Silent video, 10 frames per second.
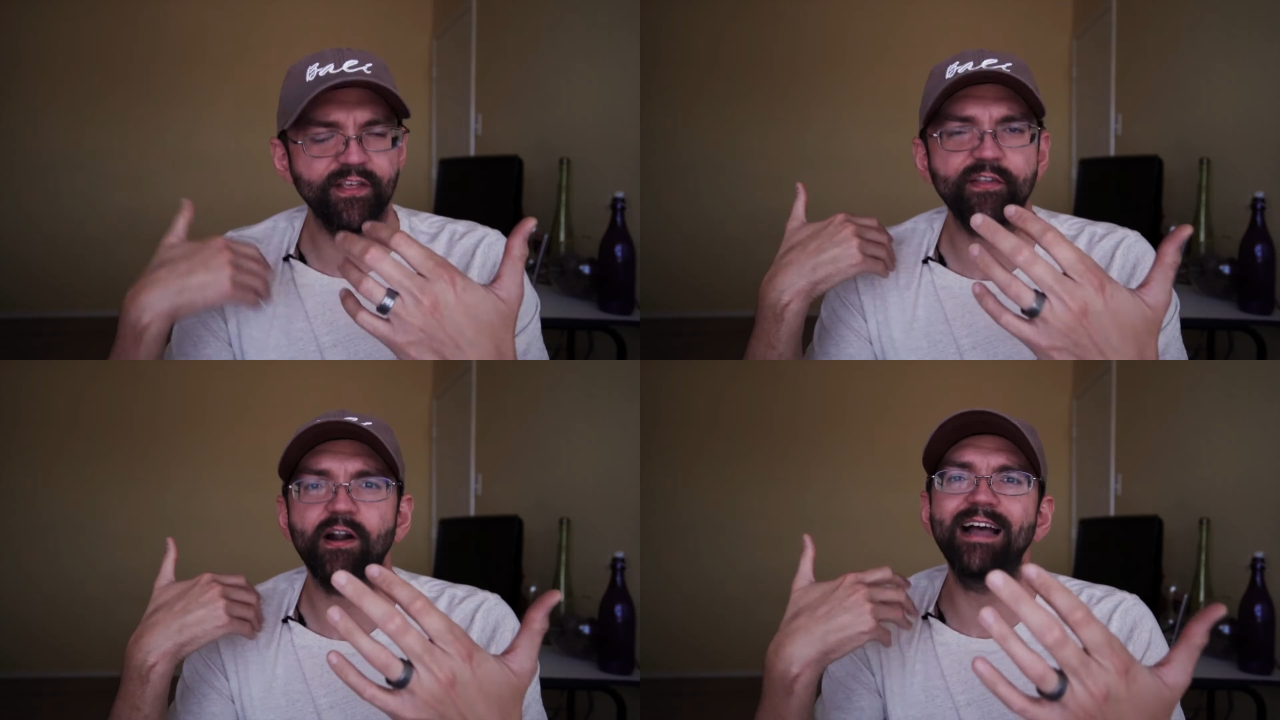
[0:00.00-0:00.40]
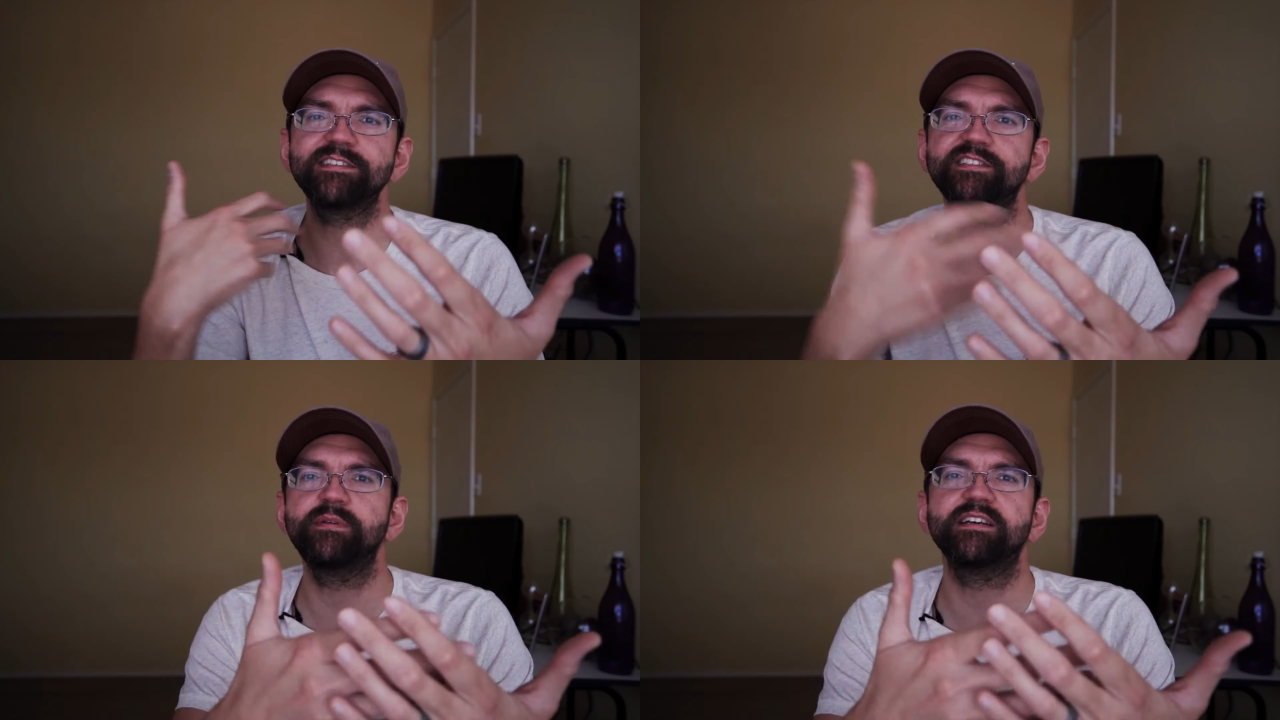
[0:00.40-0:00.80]
then there
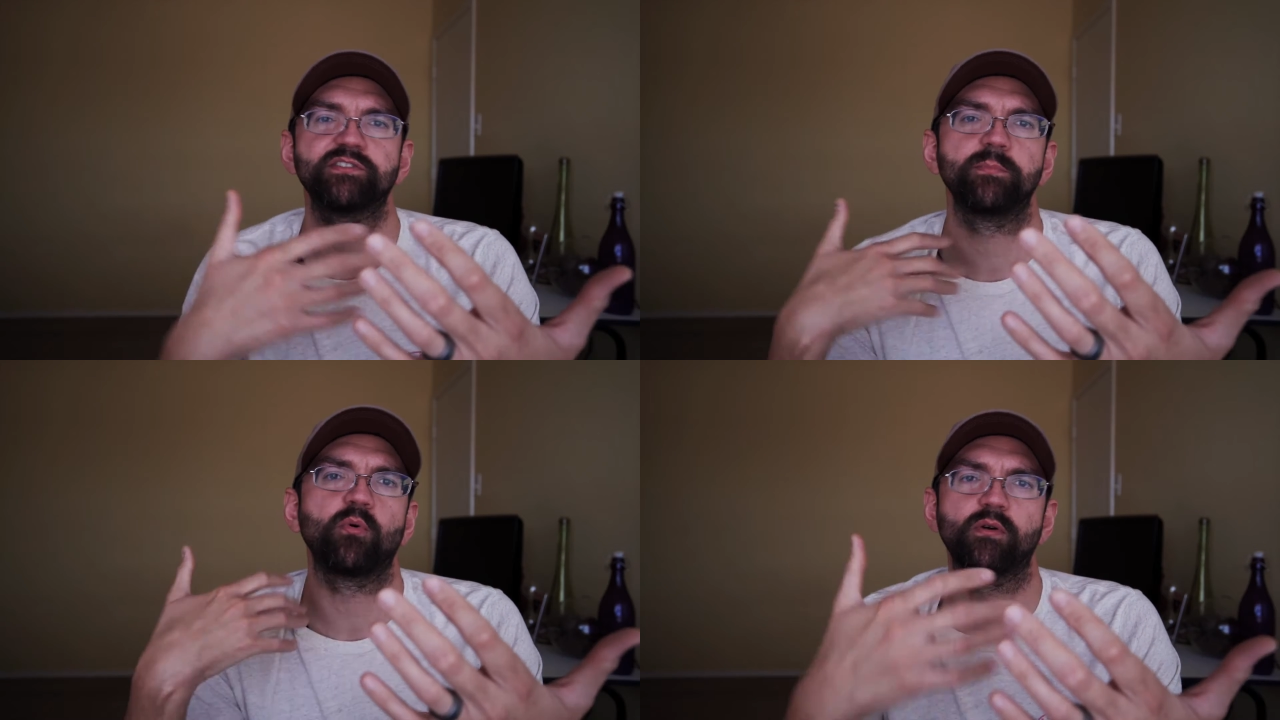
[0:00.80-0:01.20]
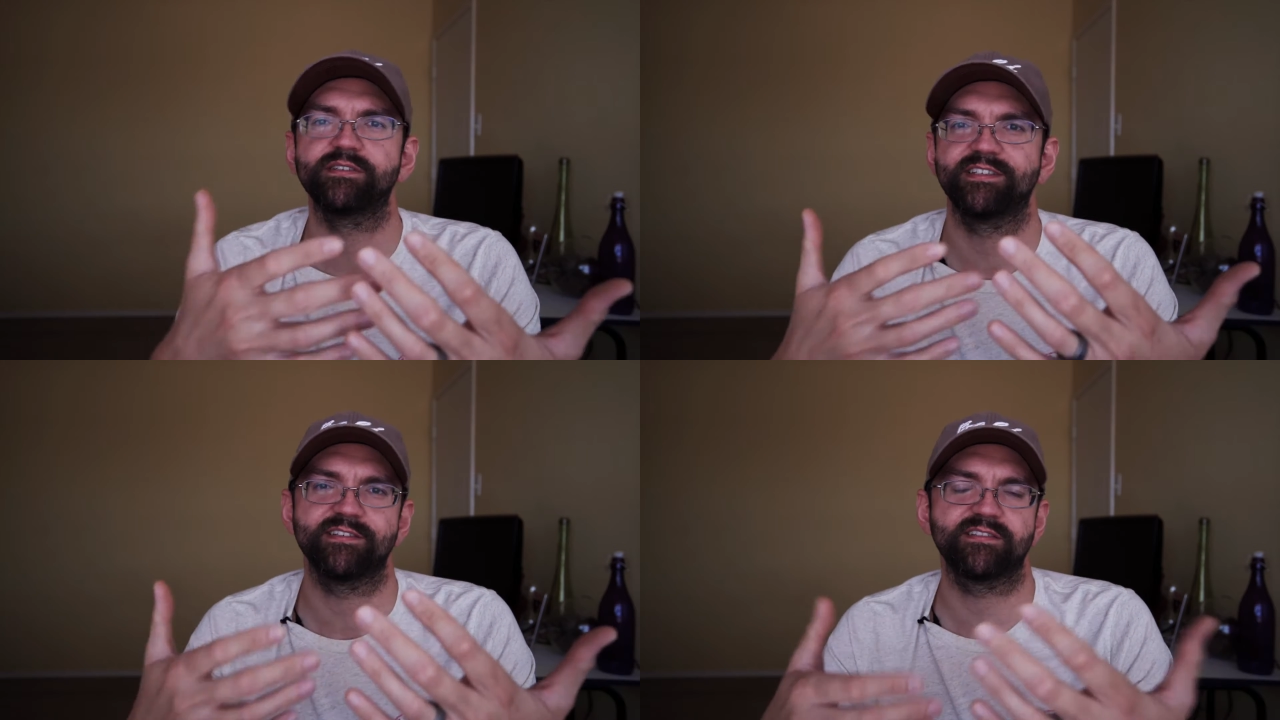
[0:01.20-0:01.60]
has to be a
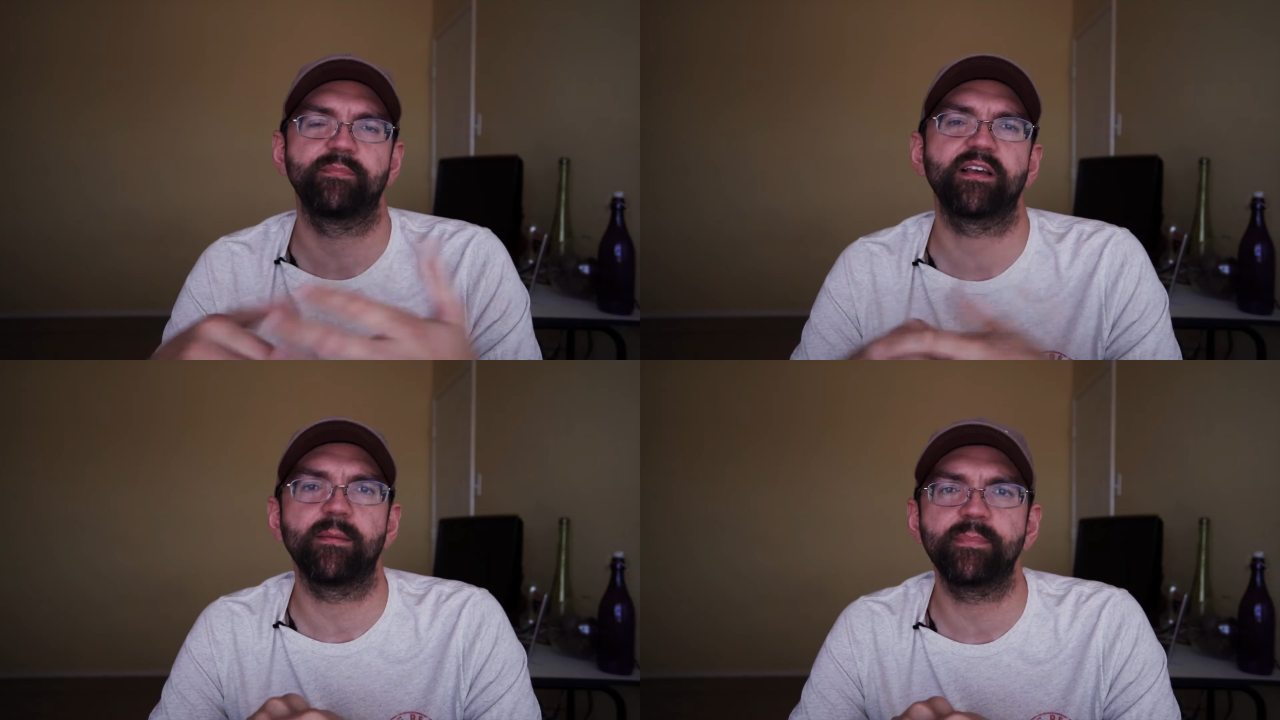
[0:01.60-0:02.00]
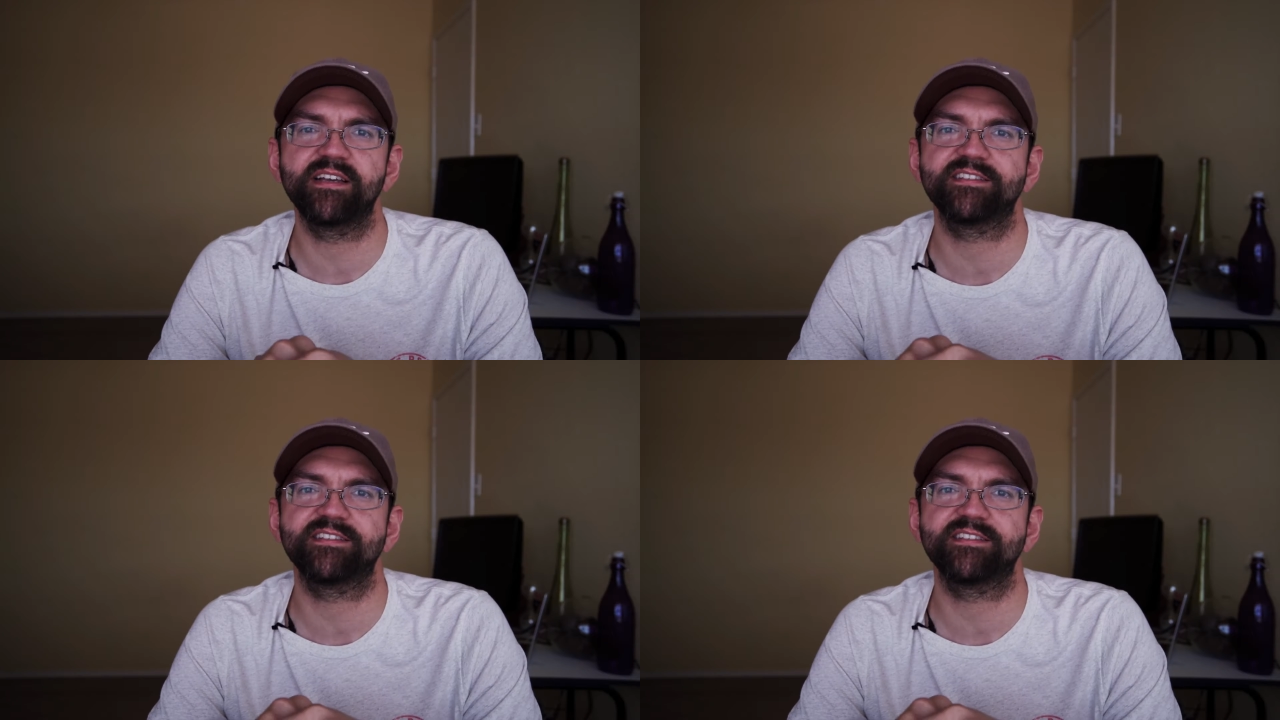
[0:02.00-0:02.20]
support system that can be